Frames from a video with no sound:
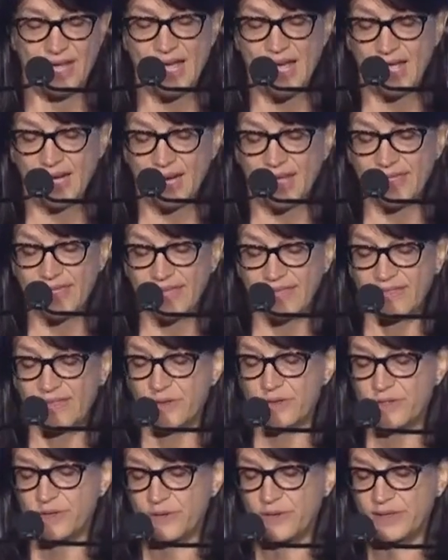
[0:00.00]
And I think
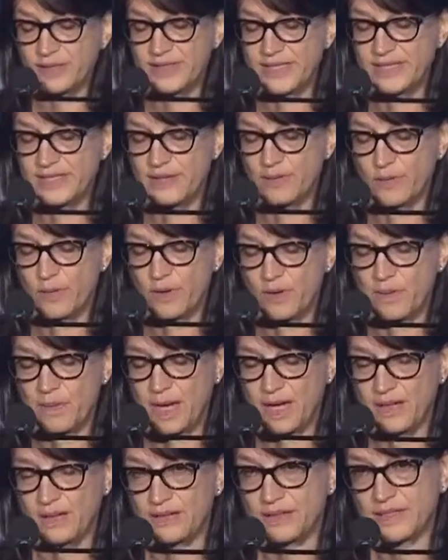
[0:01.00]
those are all decent role
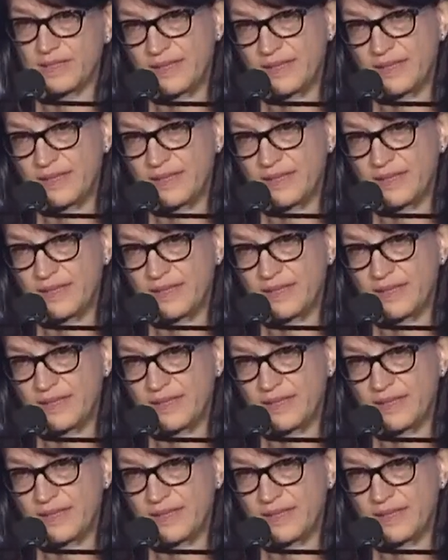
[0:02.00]
models,